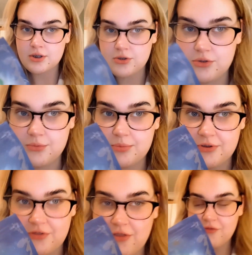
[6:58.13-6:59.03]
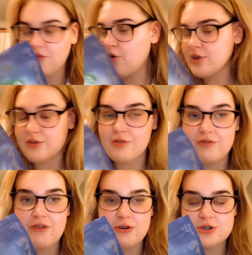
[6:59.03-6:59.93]
Number four
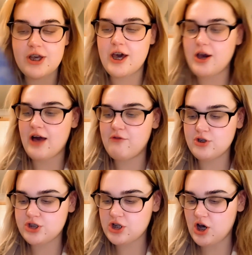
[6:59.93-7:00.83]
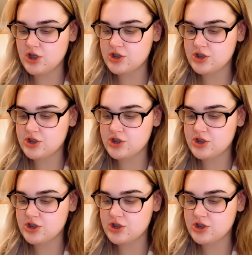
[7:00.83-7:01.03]
different filter. I've also got